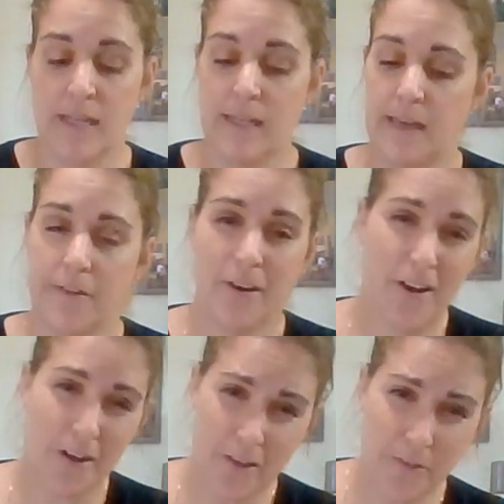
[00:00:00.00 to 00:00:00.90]
Now there are
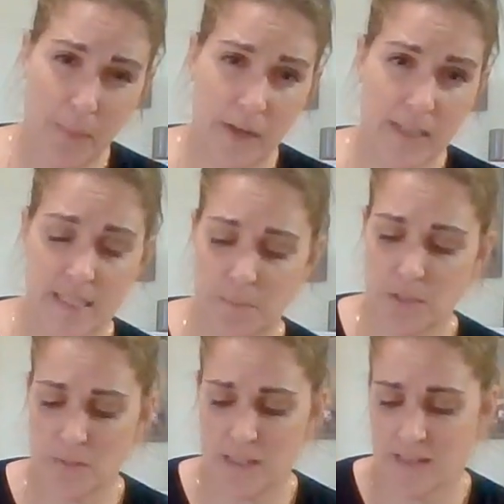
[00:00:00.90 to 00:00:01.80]
other parts in
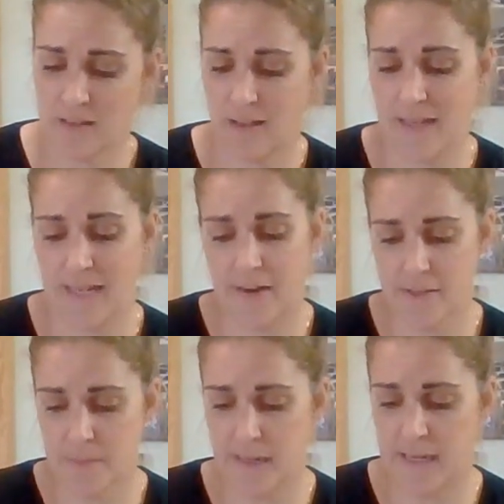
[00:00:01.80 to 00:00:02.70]
between like
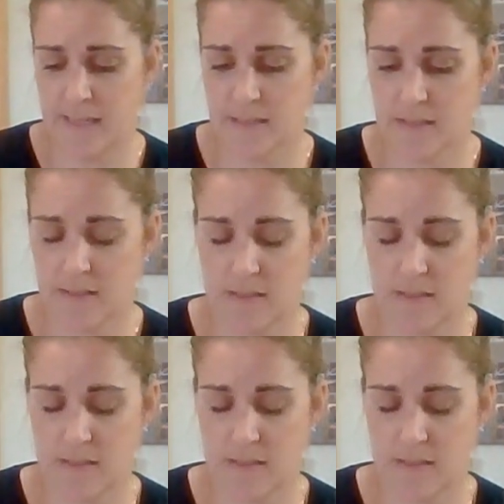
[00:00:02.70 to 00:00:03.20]
airspace,